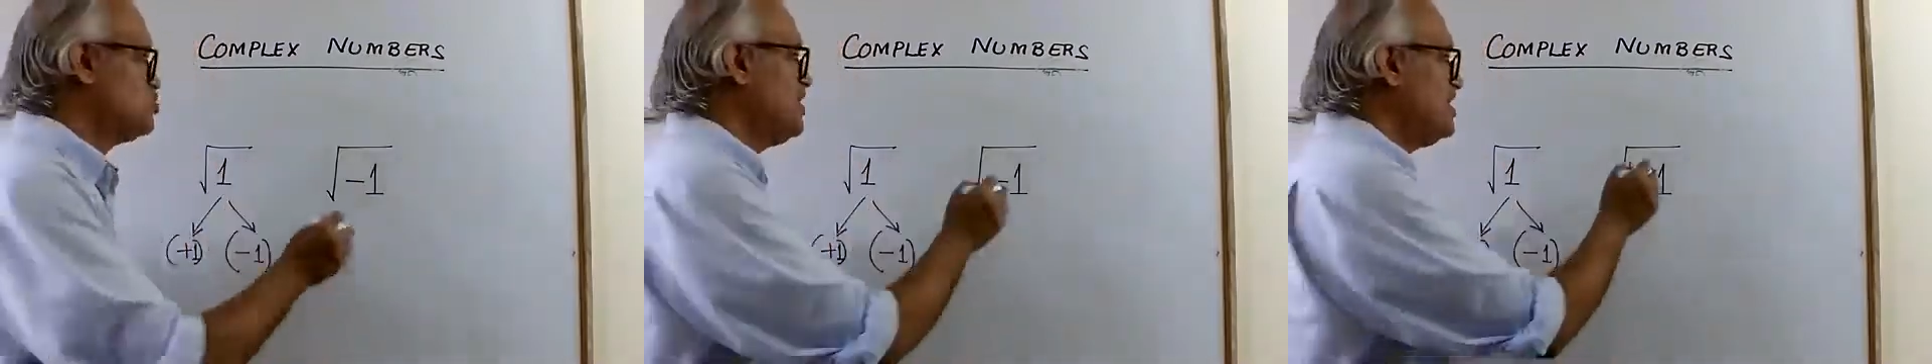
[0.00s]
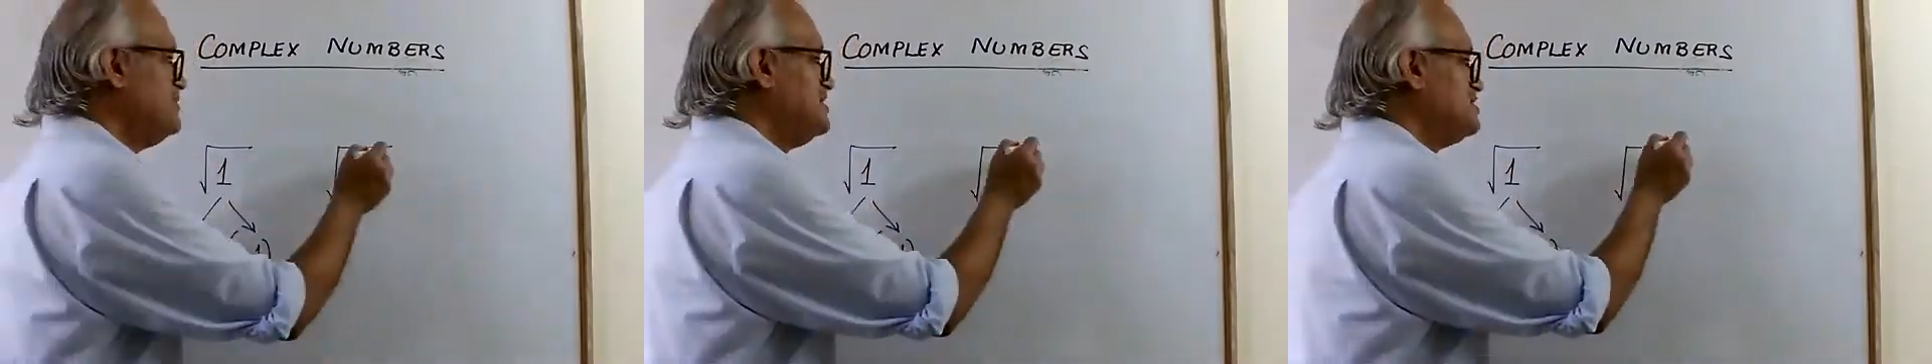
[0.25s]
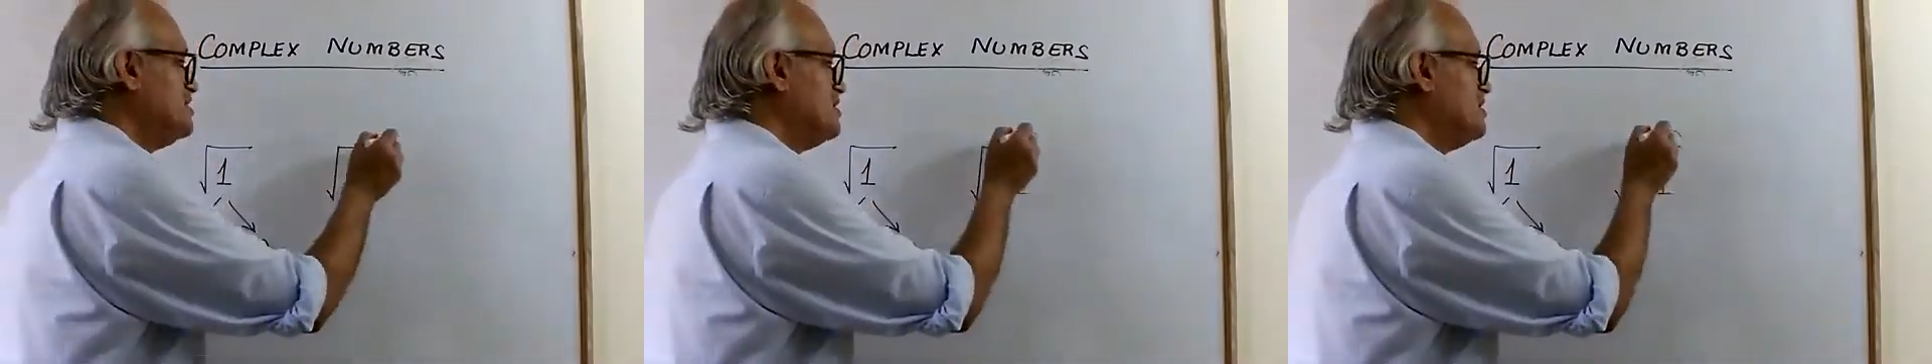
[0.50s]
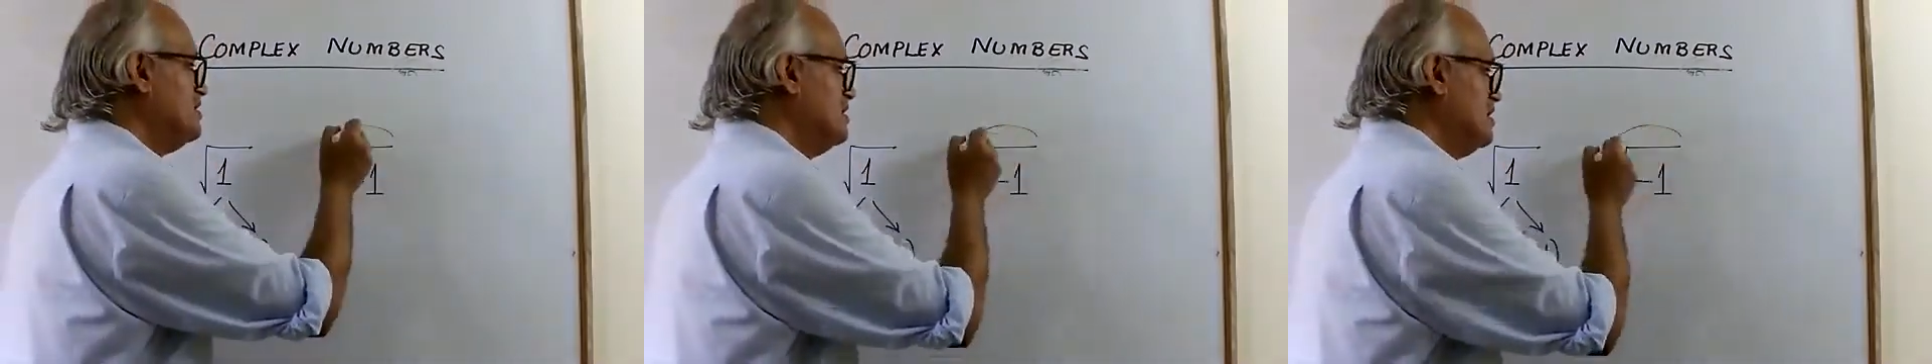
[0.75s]
will be
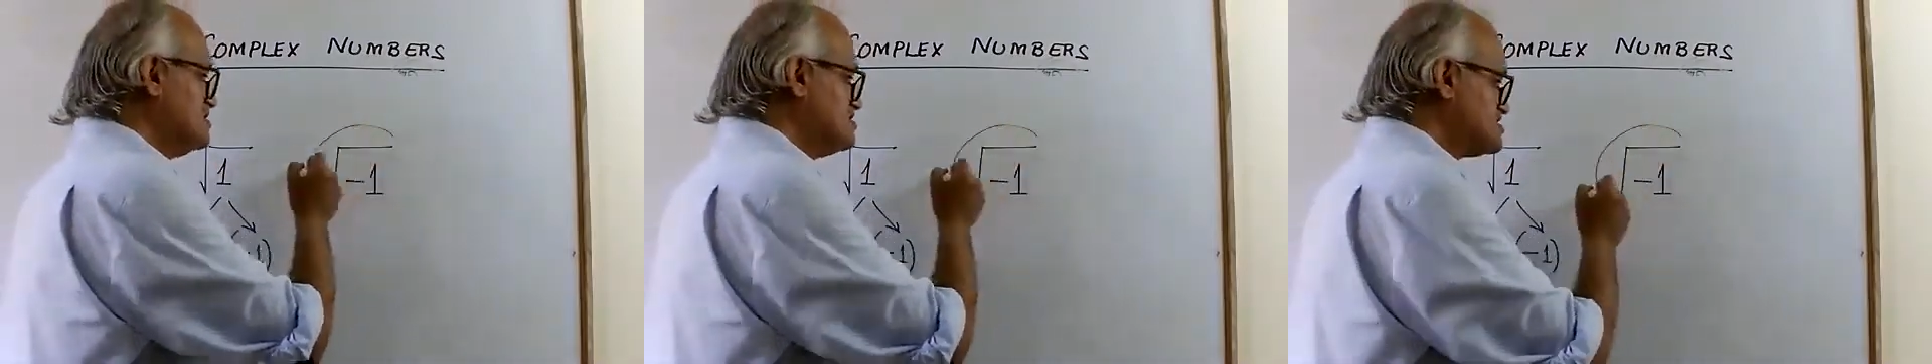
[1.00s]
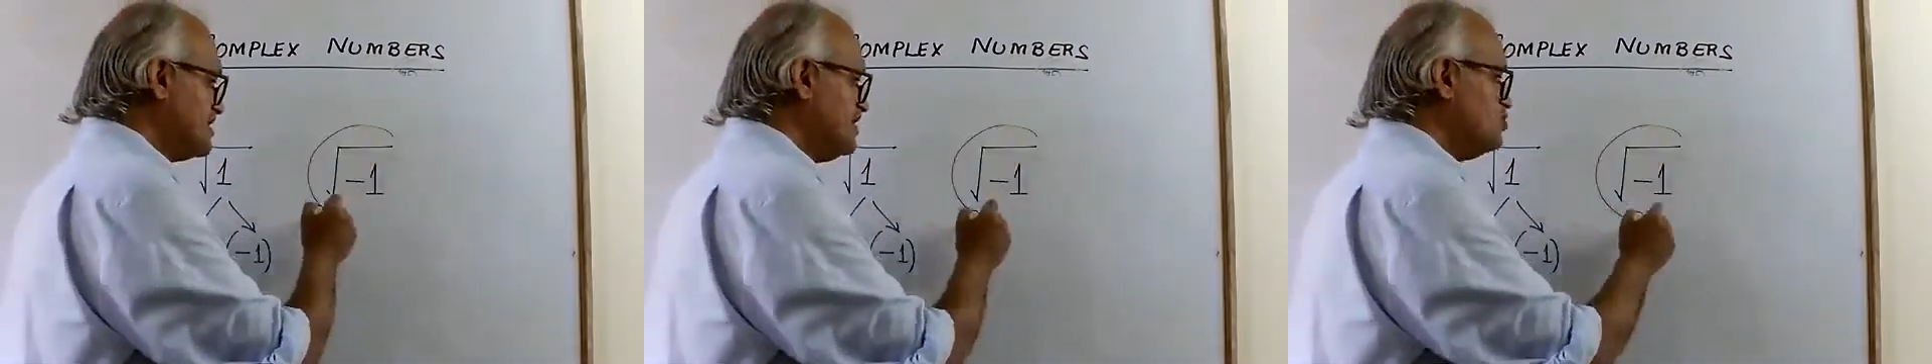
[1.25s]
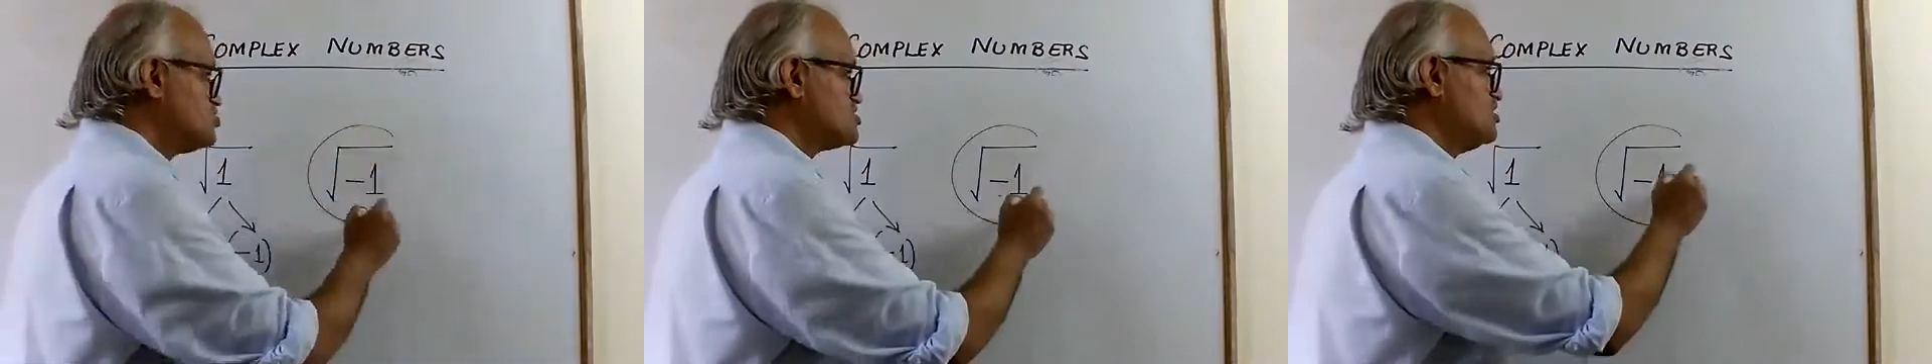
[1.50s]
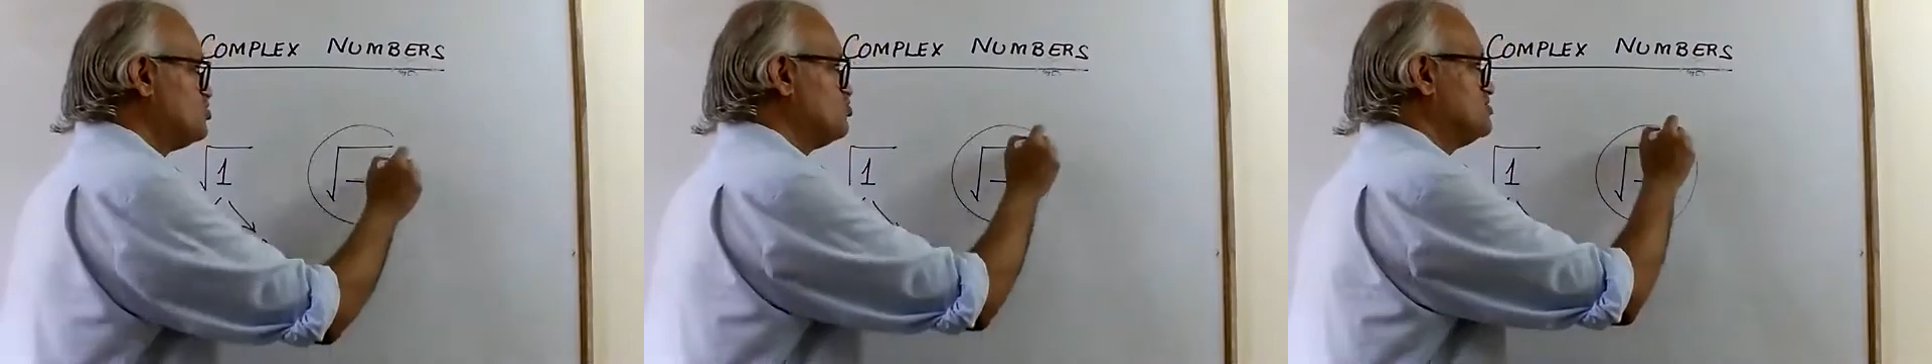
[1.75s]
the
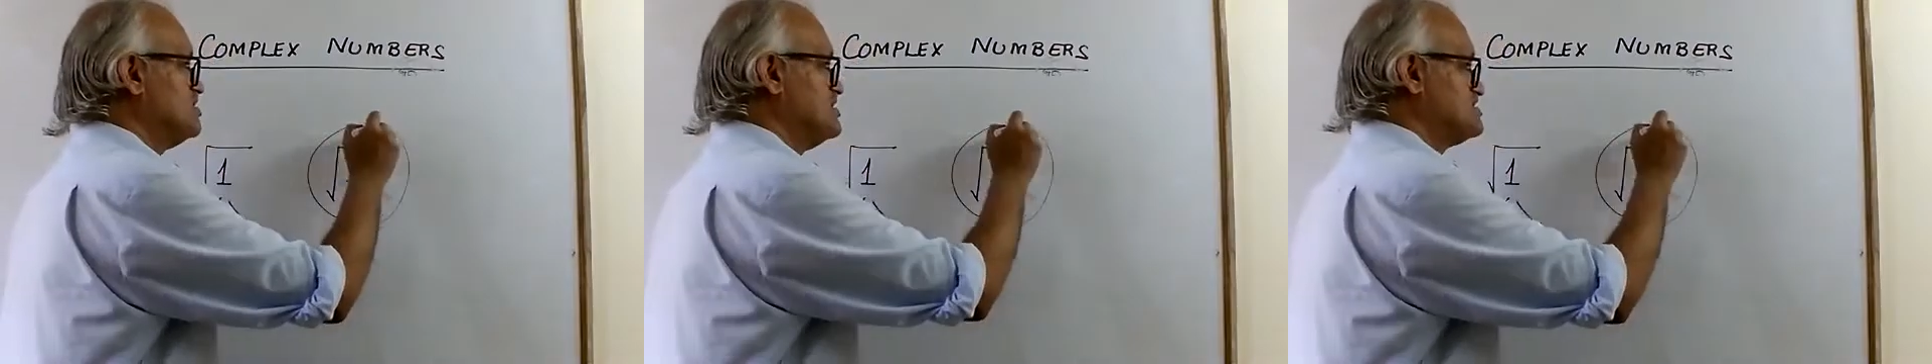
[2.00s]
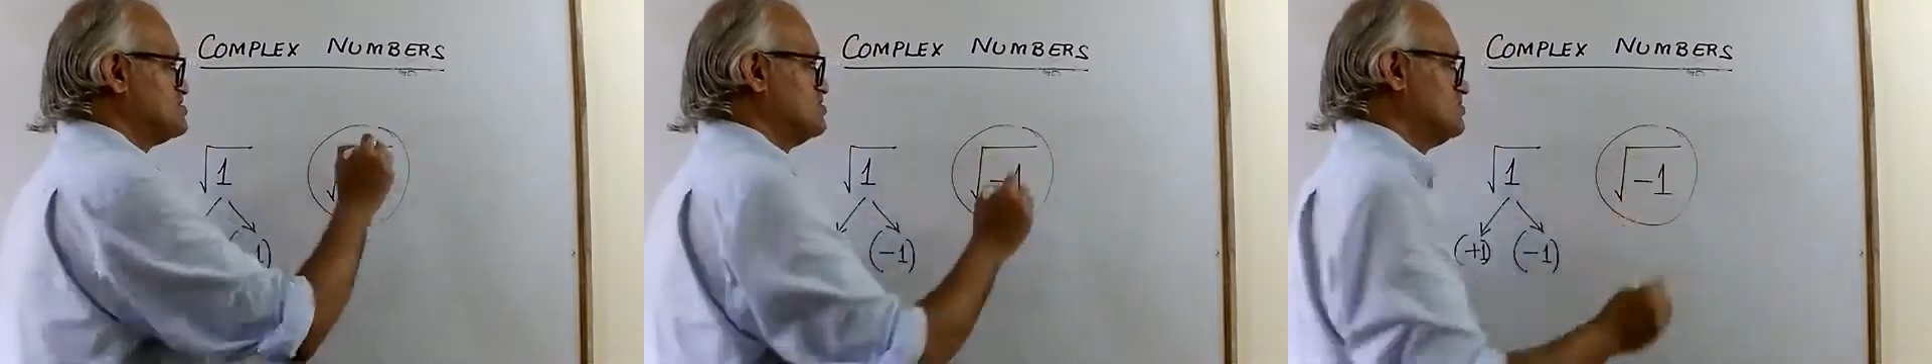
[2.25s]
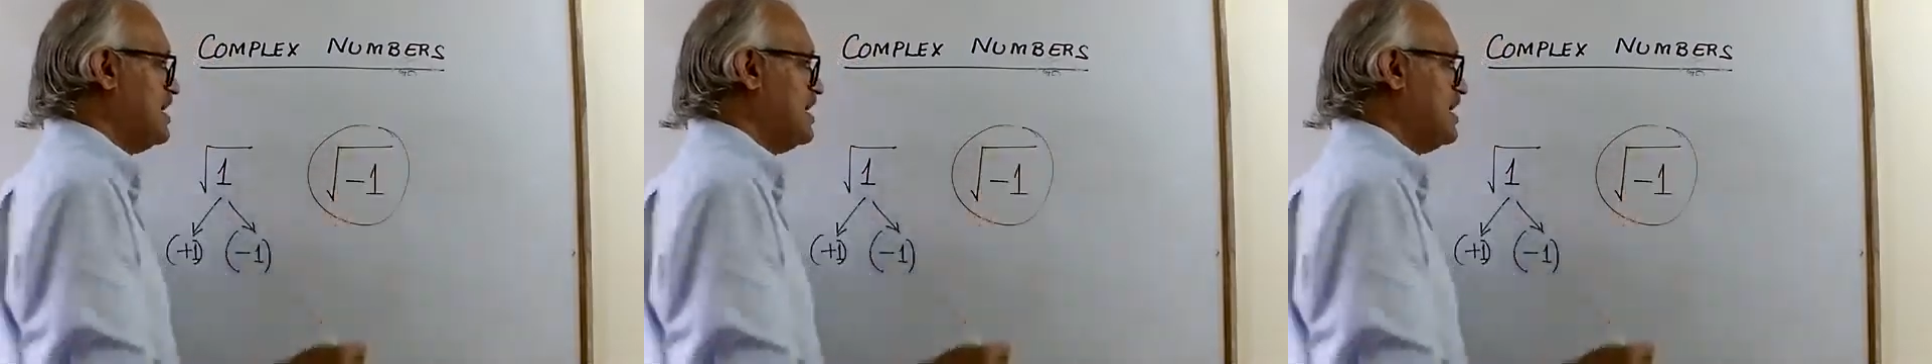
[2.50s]
solution to this,